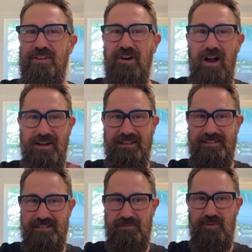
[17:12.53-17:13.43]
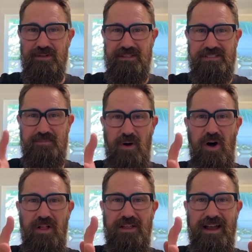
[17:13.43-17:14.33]
audience is pretty
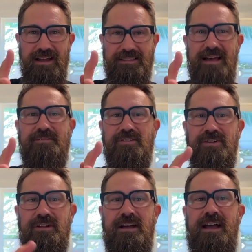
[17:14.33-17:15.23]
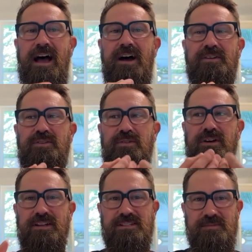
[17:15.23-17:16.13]
small and high level? How do you
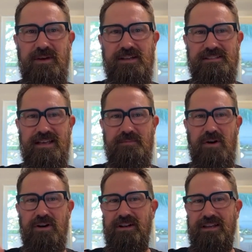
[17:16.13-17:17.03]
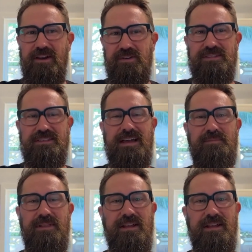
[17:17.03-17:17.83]
customize that marketing? How do you see that playing